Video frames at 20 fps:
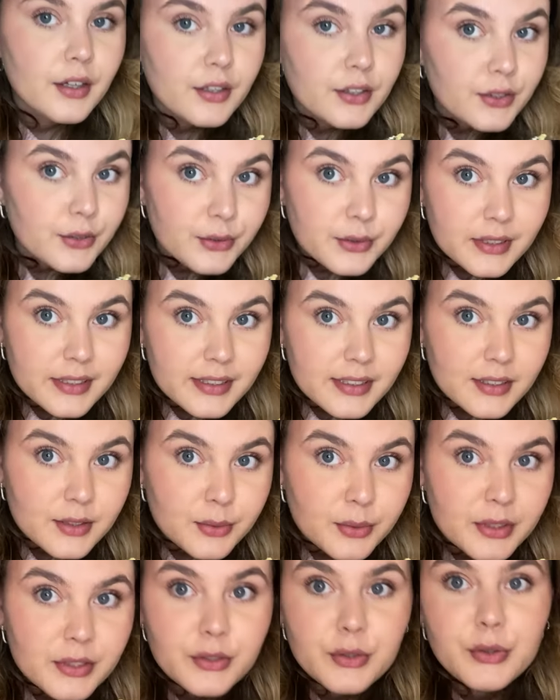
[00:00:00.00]
So this
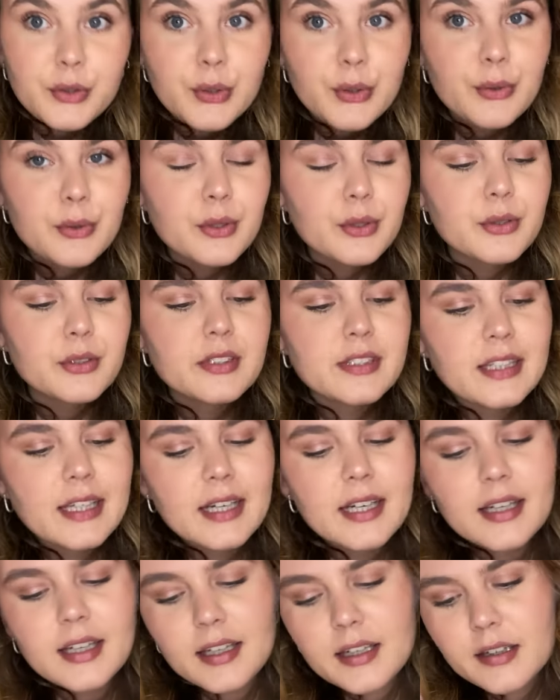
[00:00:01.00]
is what the dough looks
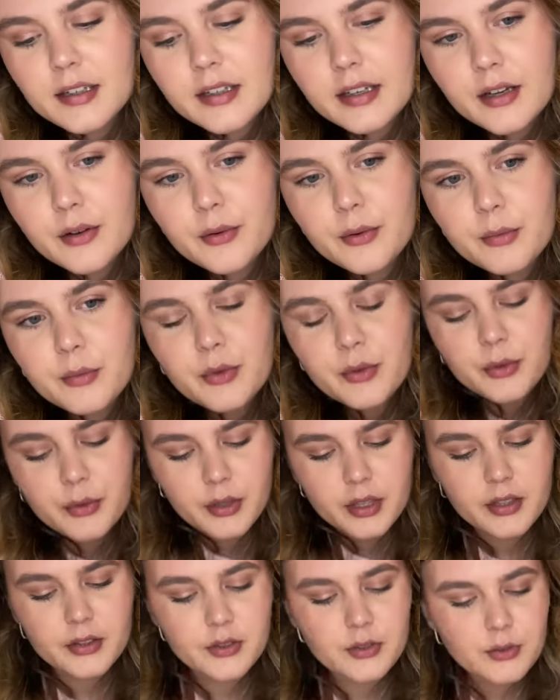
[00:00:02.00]
like, and now I'm
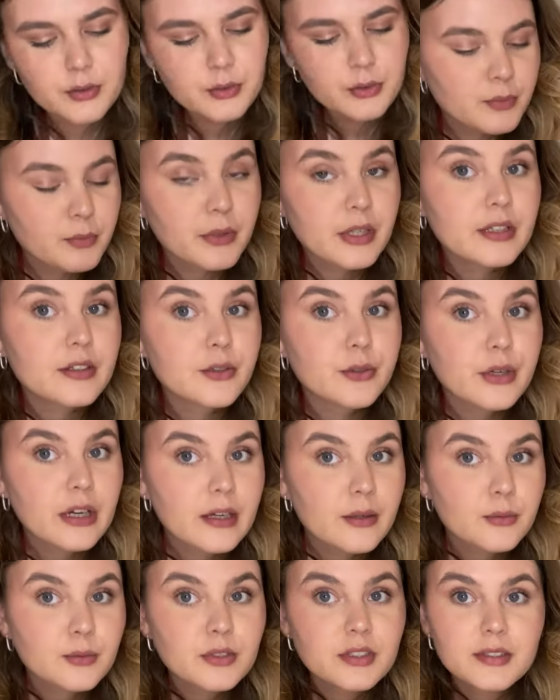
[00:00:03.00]
going to spread
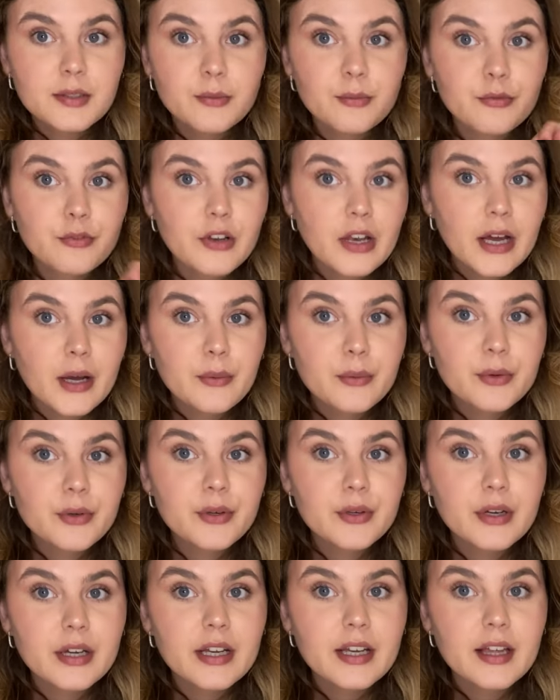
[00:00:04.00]
around some
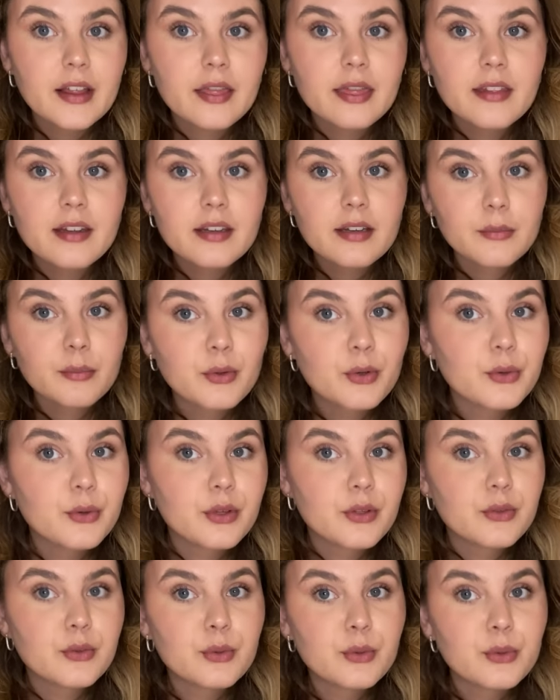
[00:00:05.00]
flour and then I'm
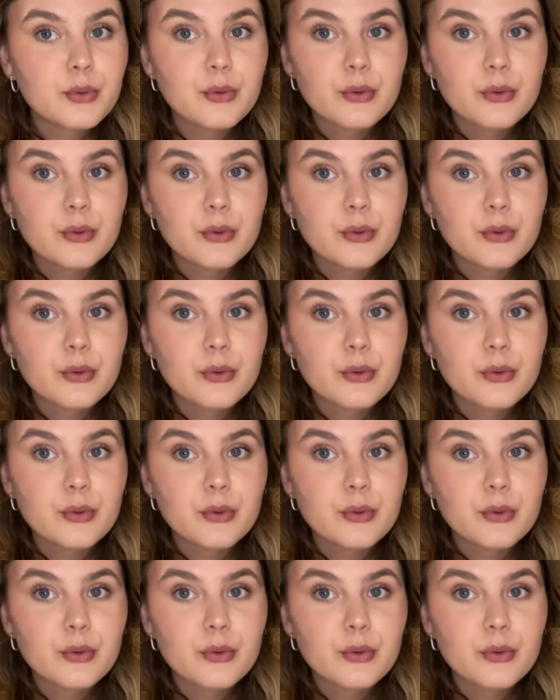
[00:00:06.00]
going to